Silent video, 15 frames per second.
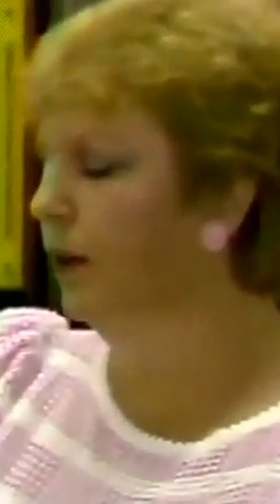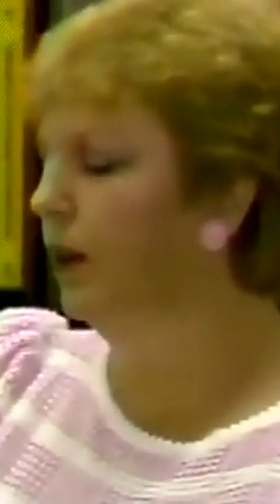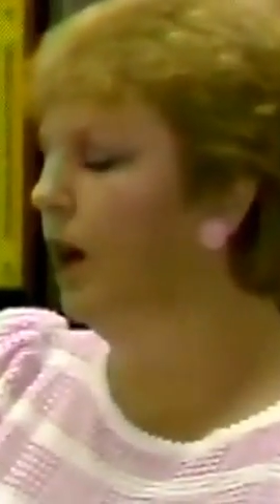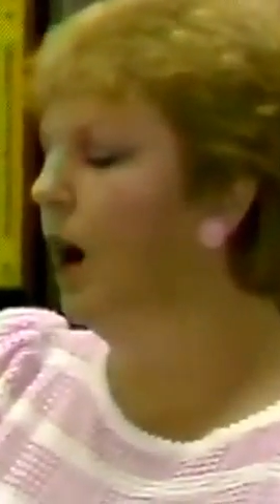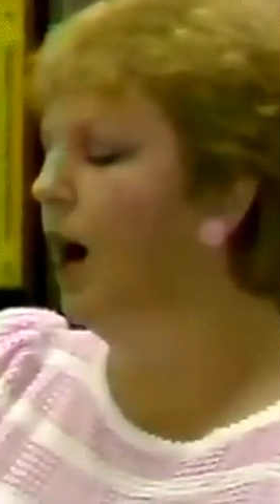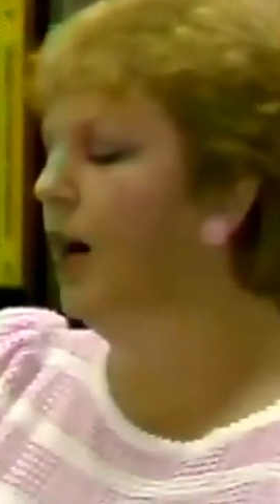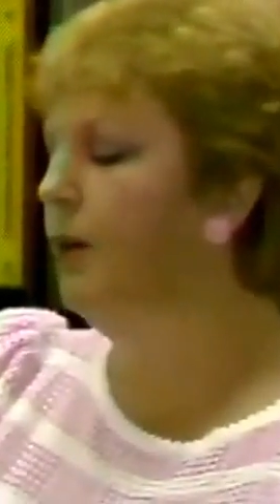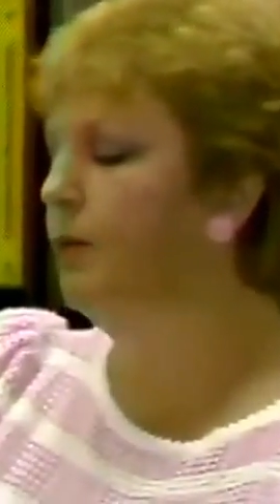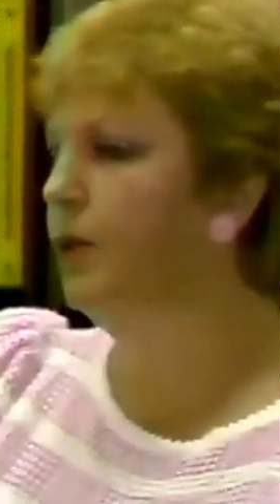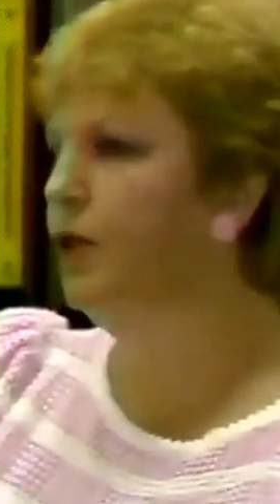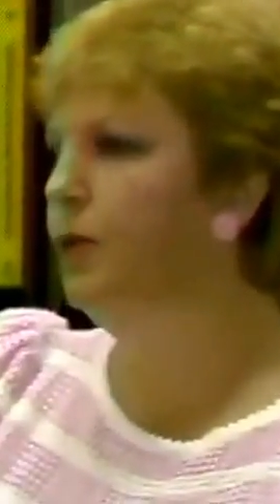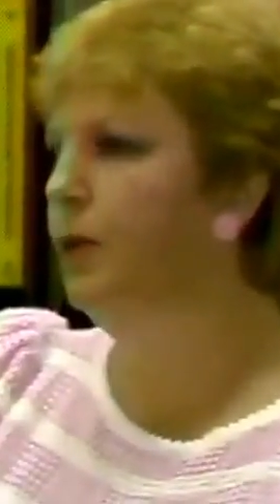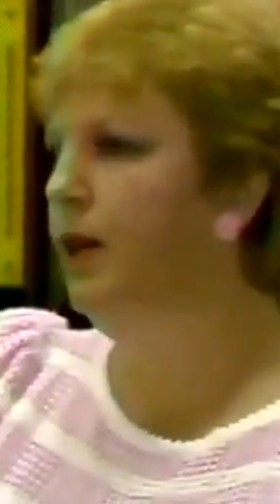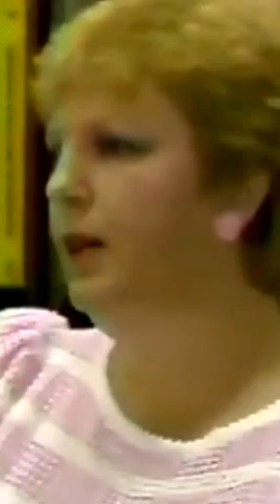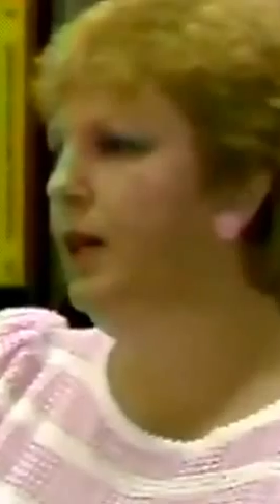line
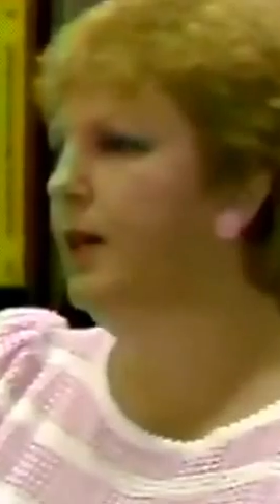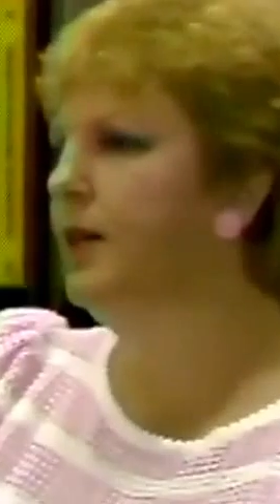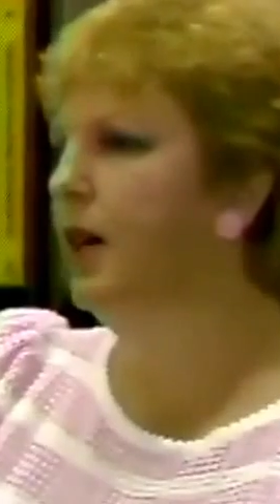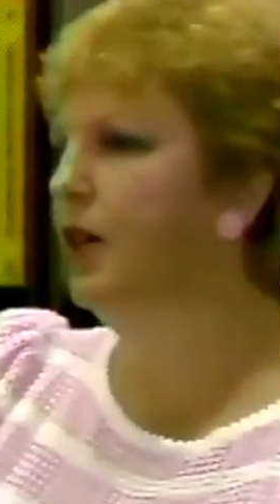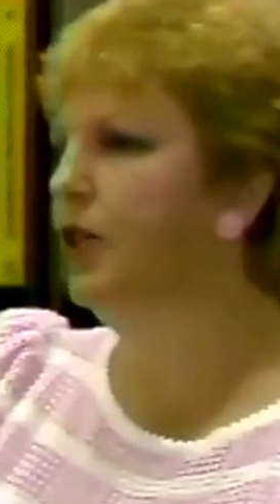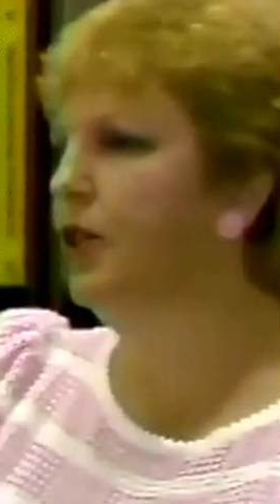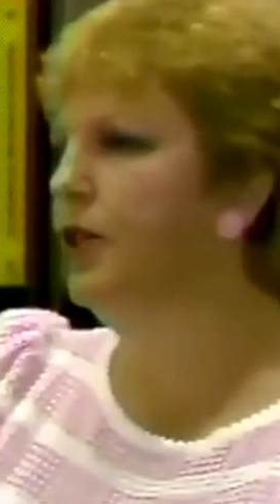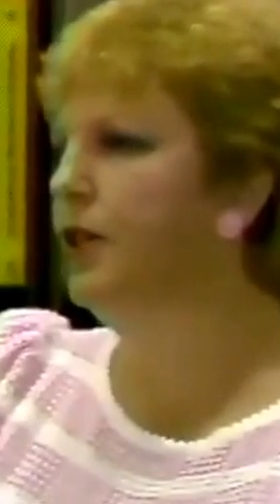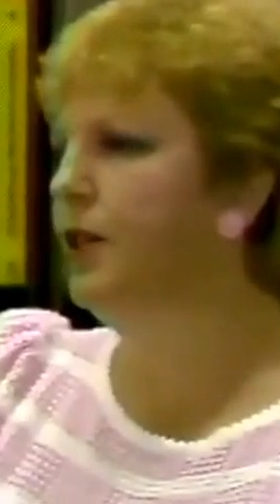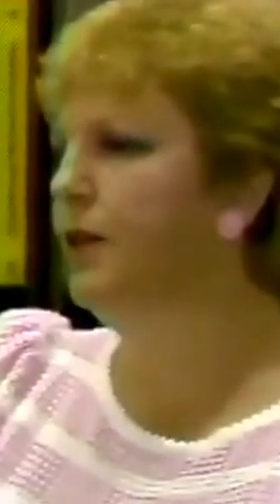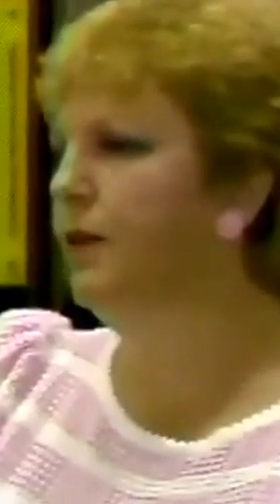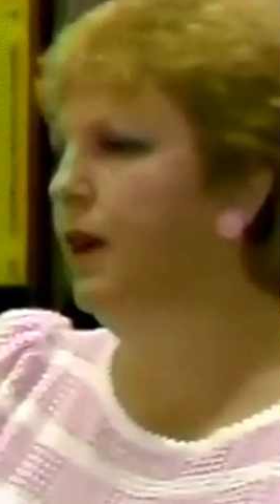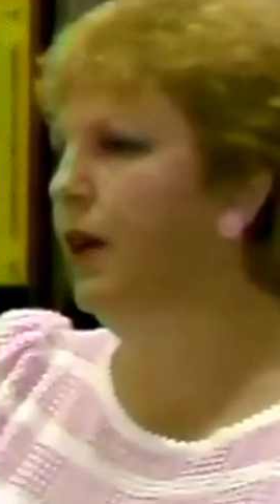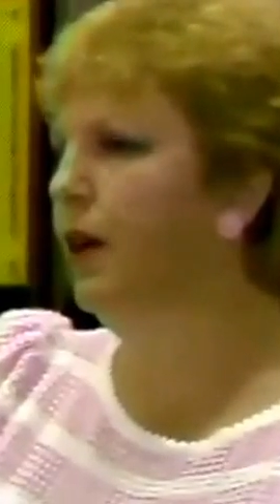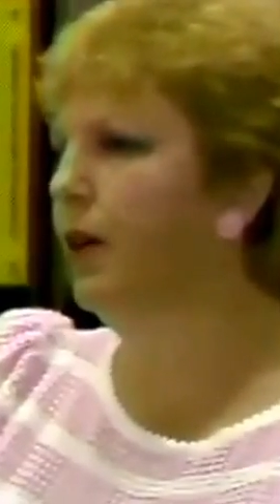between these sections
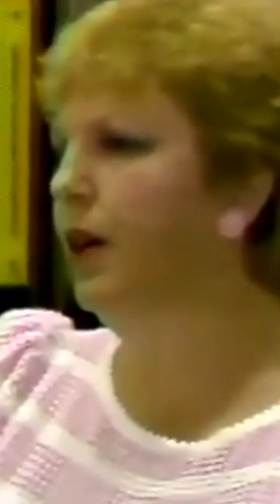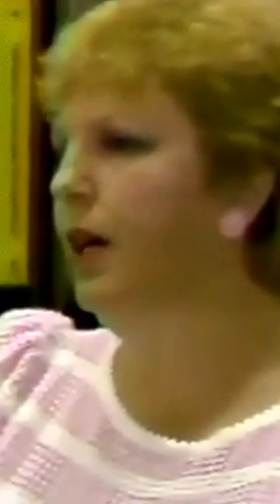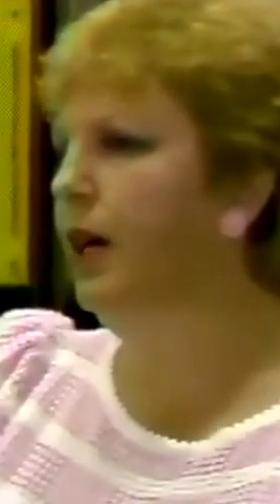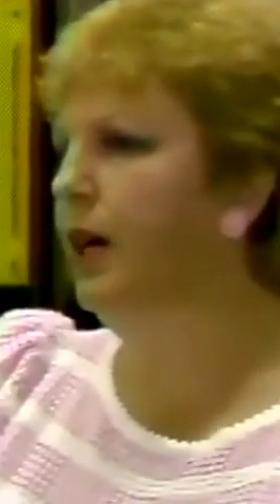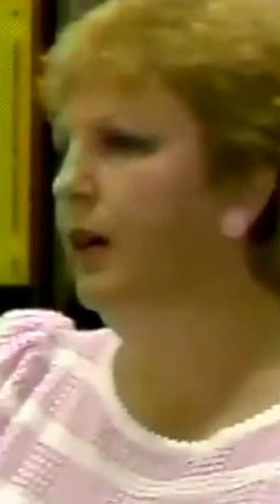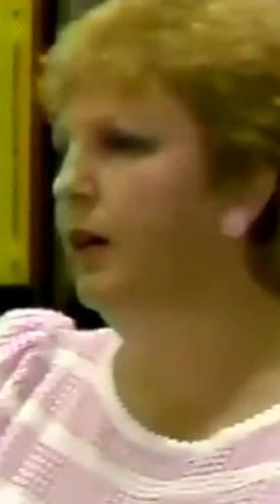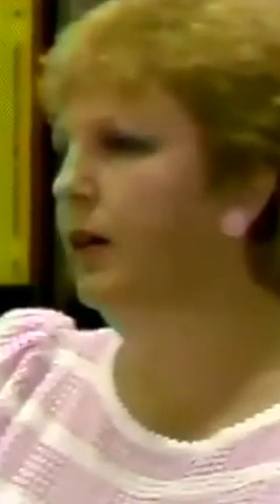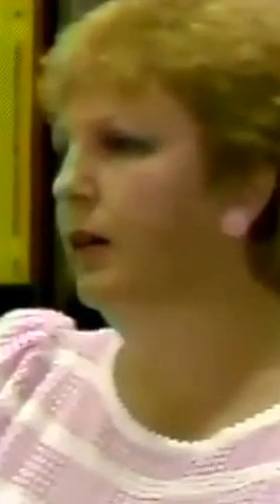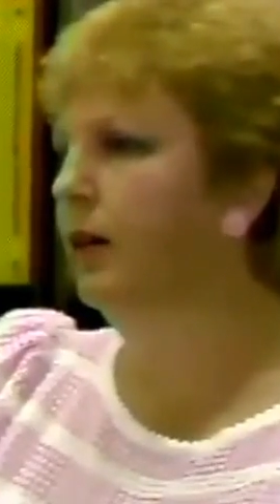is very